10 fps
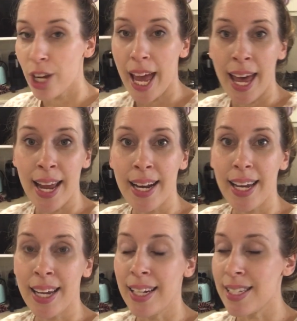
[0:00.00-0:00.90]
And
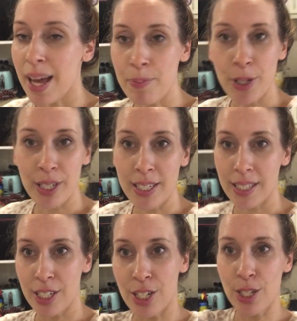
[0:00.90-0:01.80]
it is absolutely
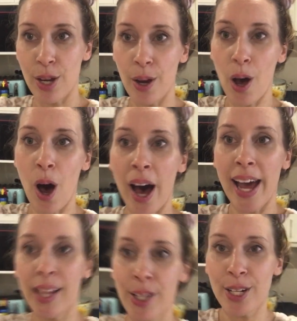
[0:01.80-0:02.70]
delicious. So
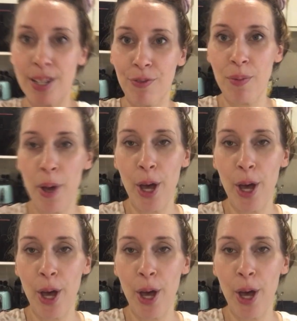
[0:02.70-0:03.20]
I learned it from her,